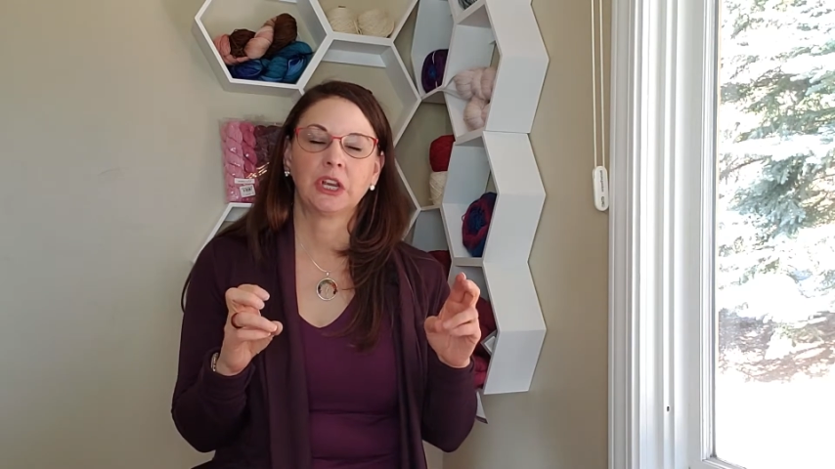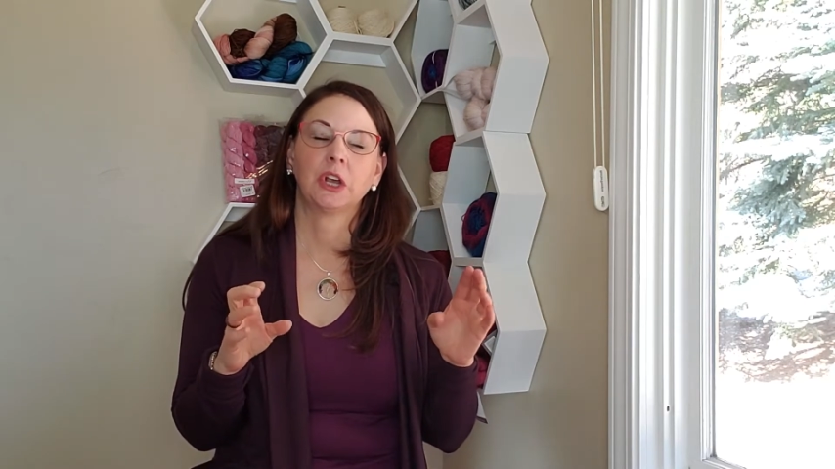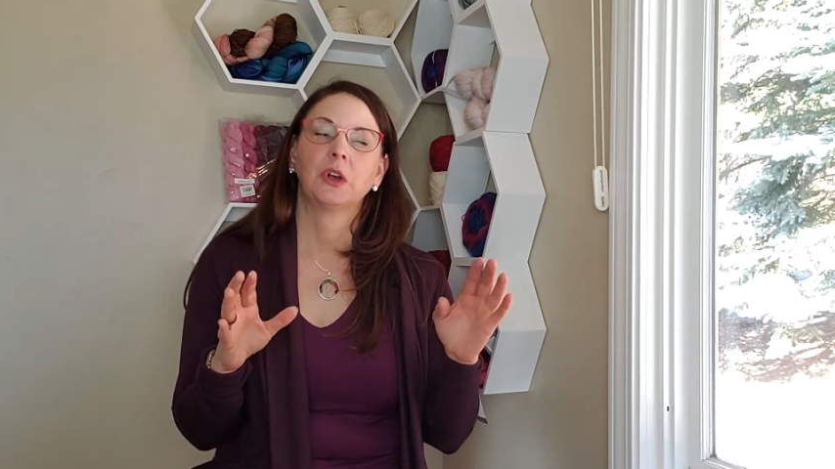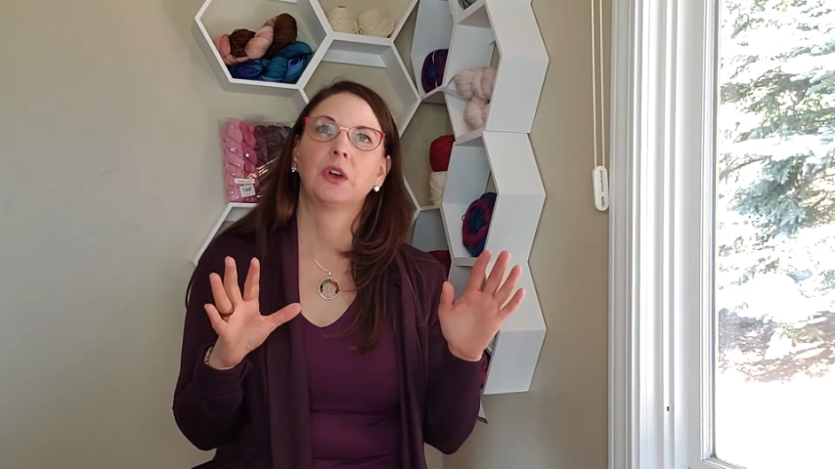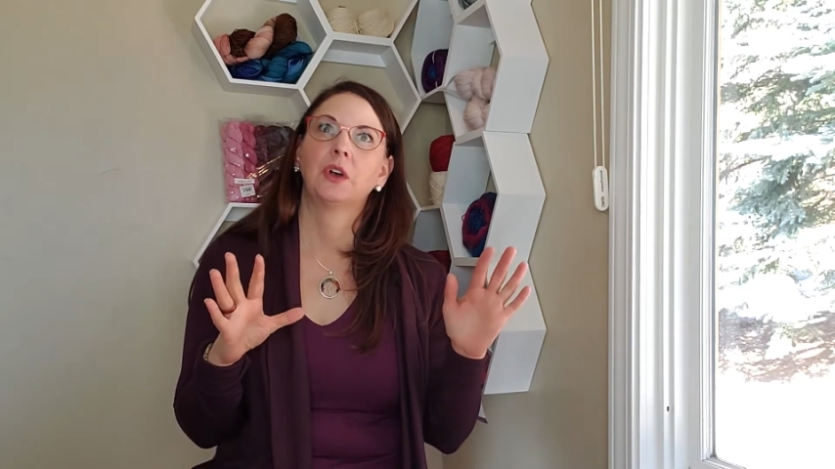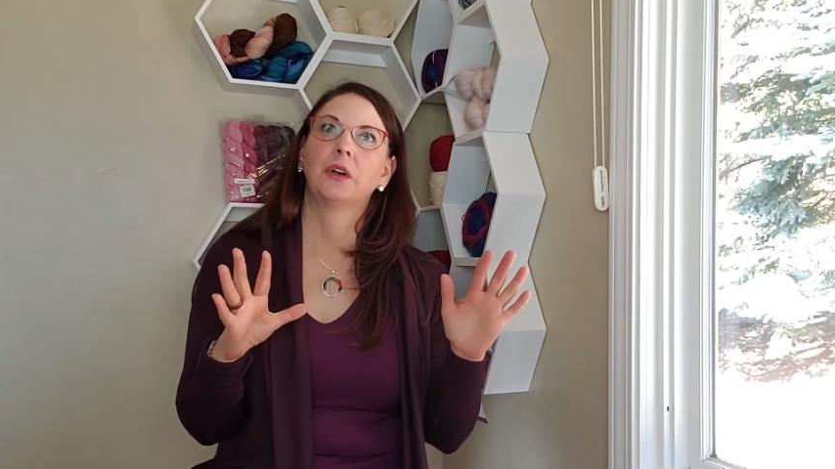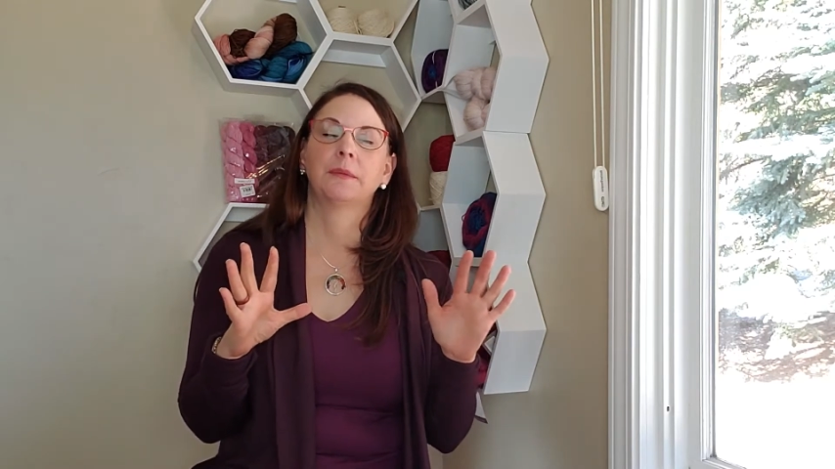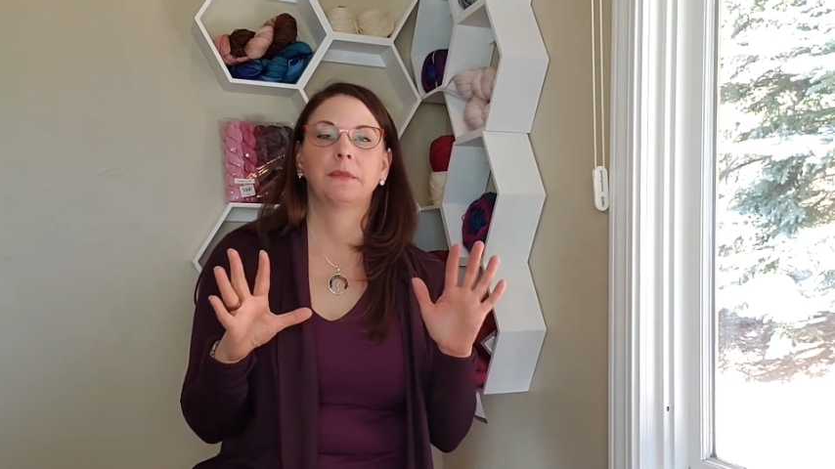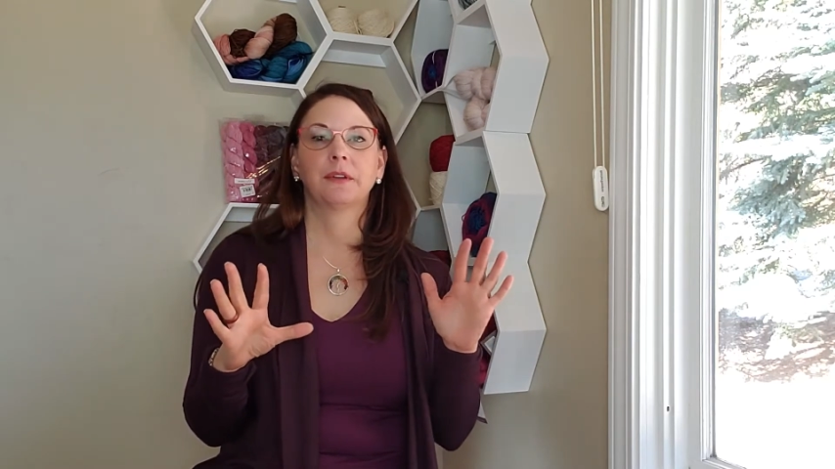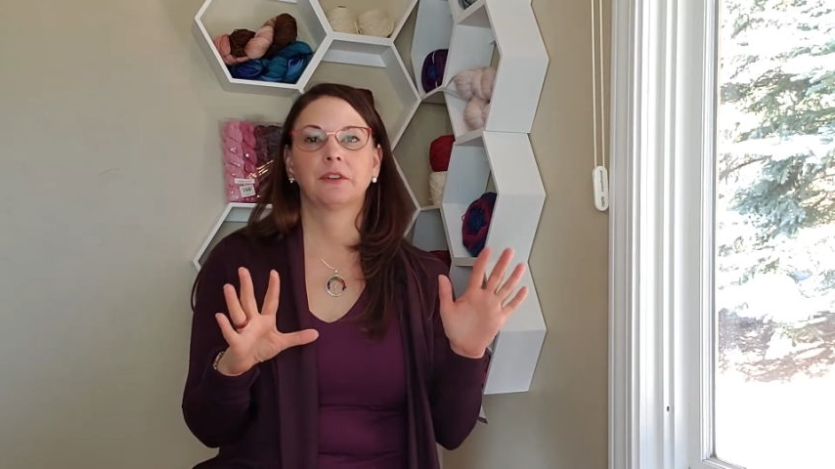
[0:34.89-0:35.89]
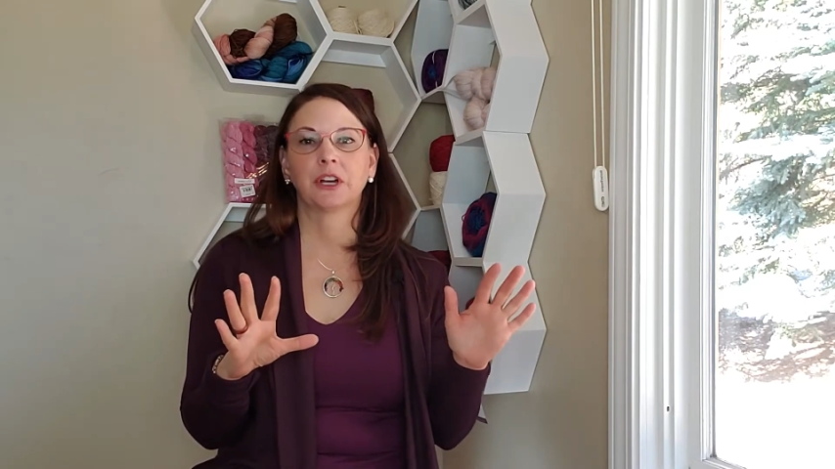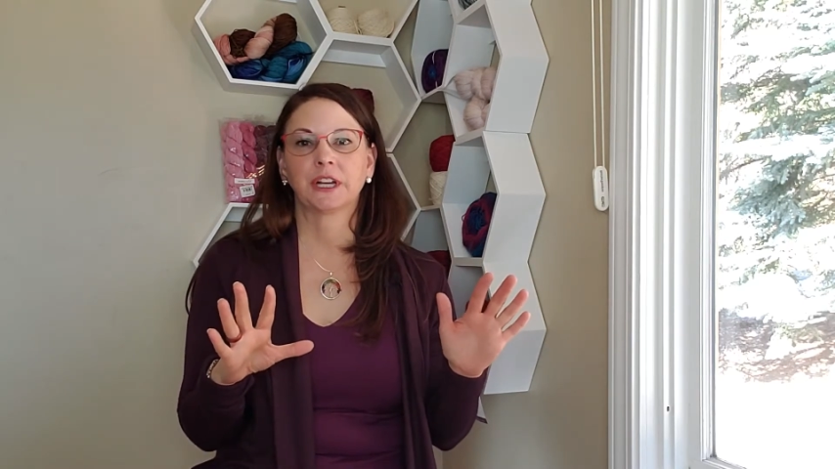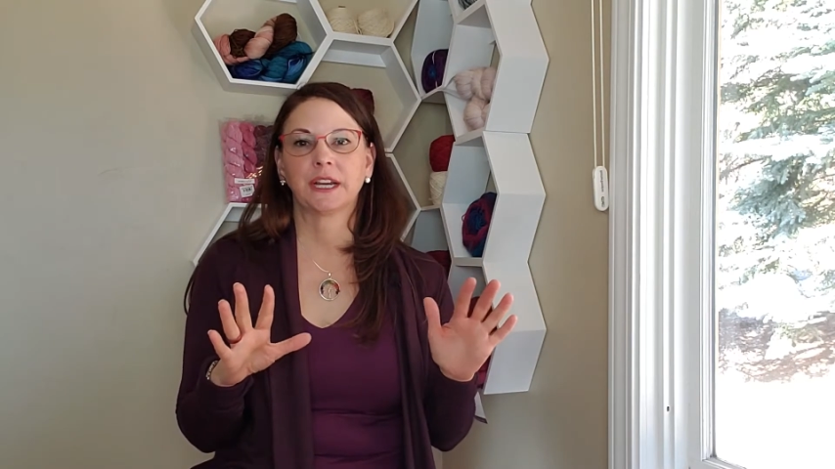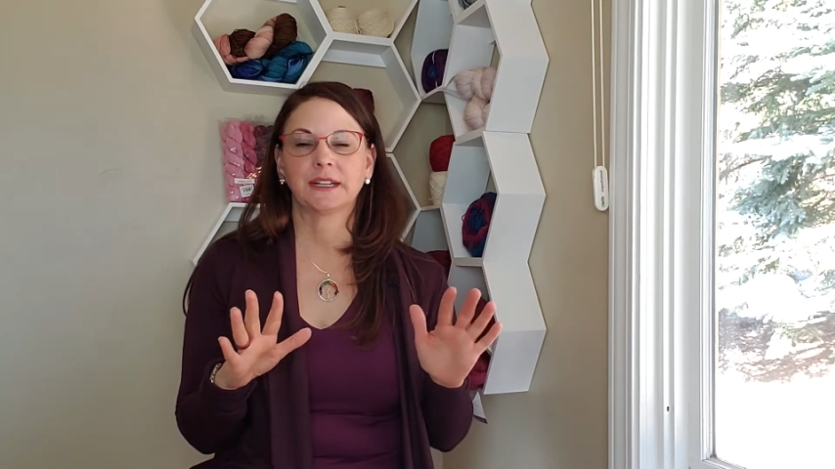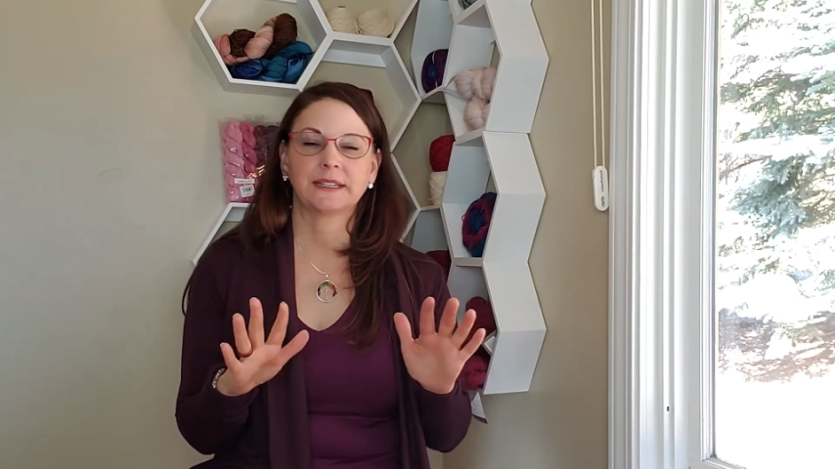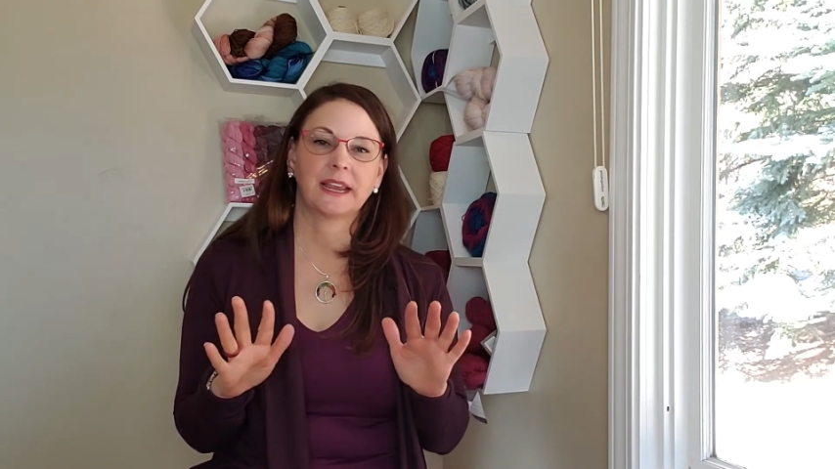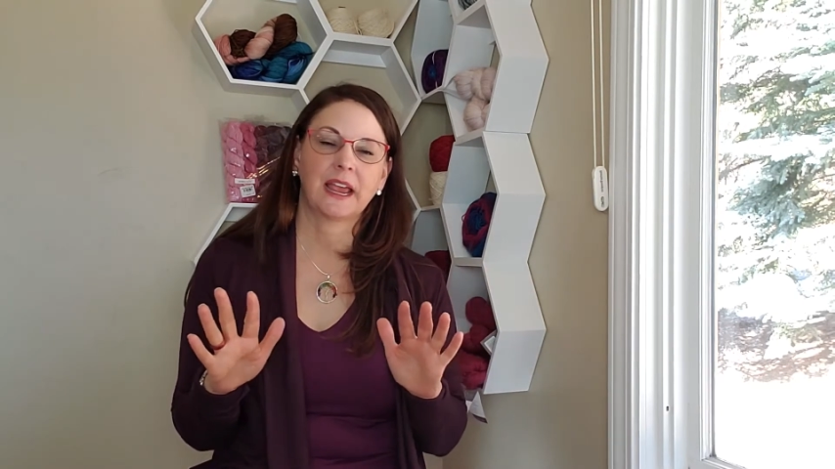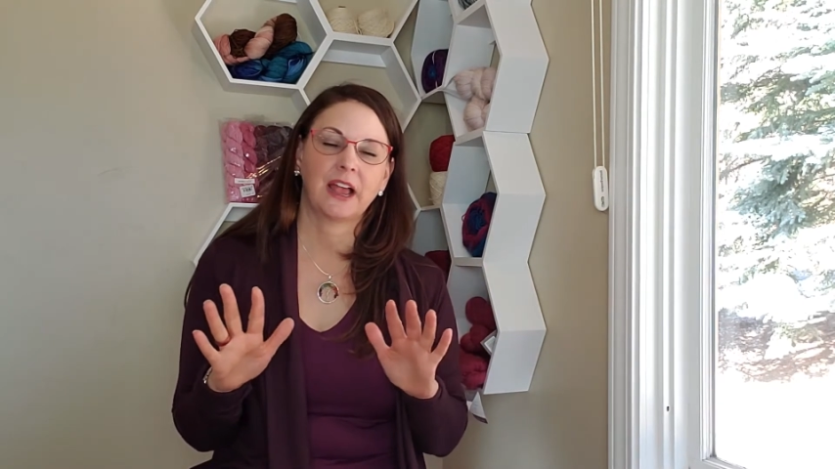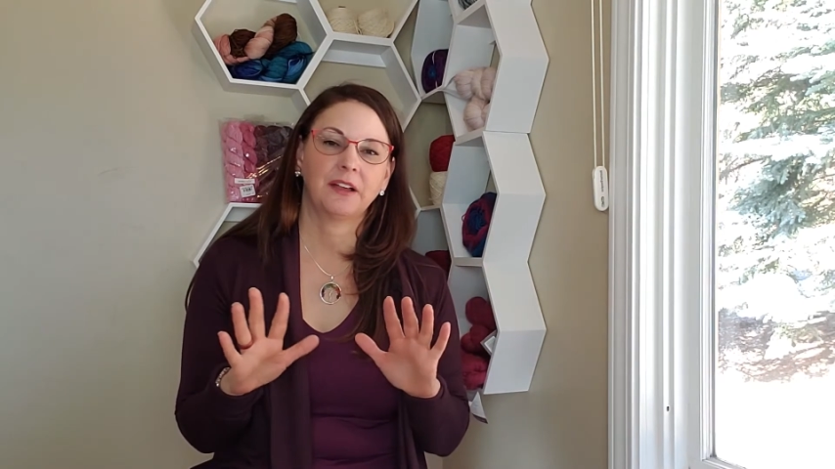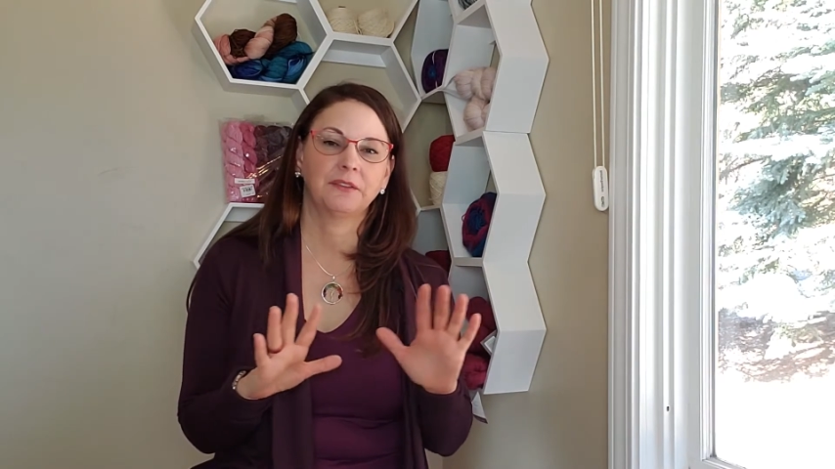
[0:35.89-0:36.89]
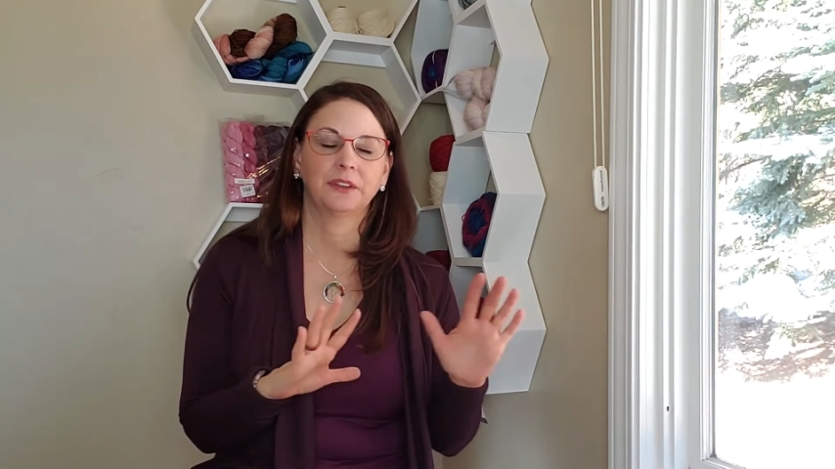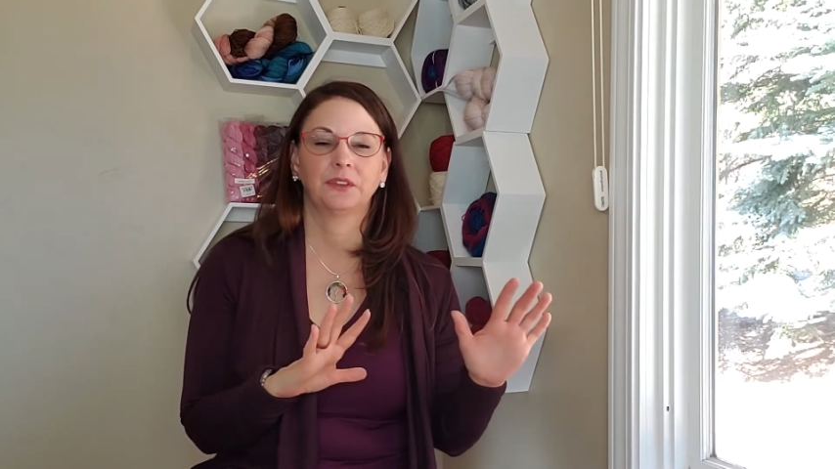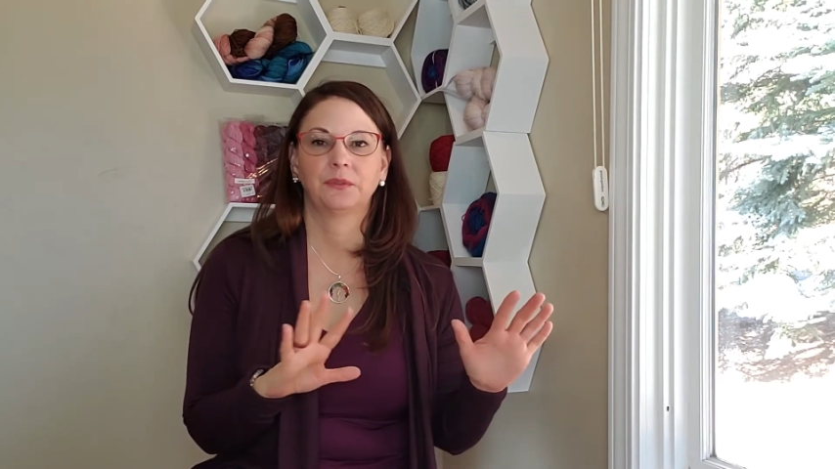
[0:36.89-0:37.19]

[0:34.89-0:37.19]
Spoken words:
Oh, I'm never going to get to have this